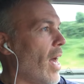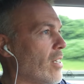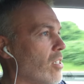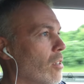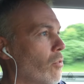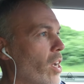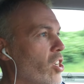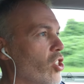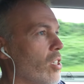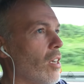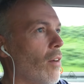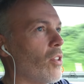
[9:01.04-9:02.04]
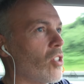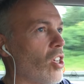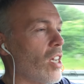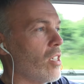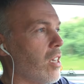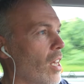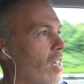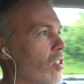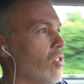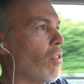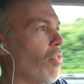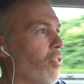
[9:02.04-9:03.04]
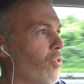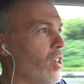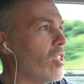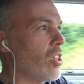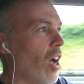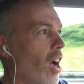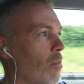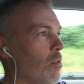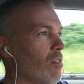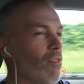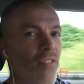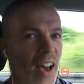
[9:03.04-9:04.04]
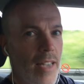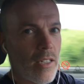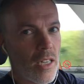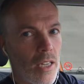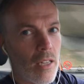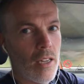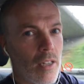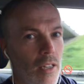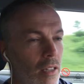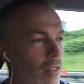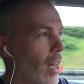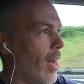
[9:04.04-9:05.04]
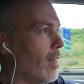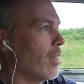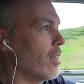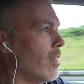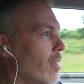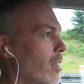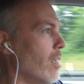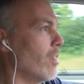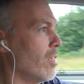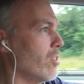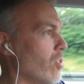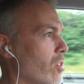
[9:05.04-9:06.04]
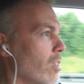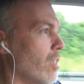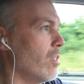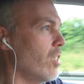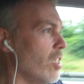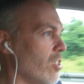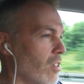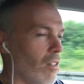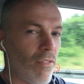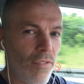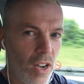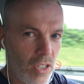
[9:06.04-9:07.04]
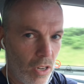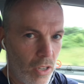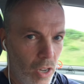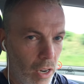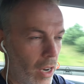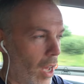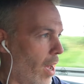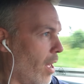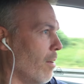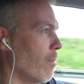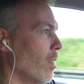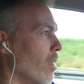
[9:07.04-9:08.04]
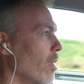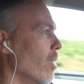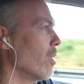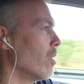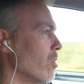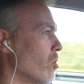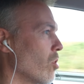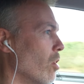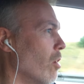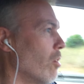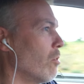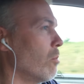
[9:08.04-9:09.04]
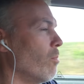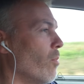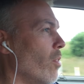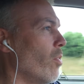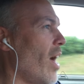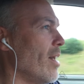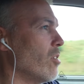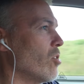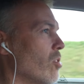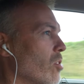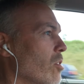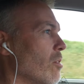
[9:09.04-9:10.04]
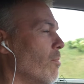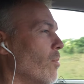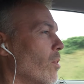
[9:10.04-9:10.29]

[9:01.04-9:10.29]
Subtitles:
acceleration of the Tesla is 3 times faster than this diesel fossil Hyundai. So that's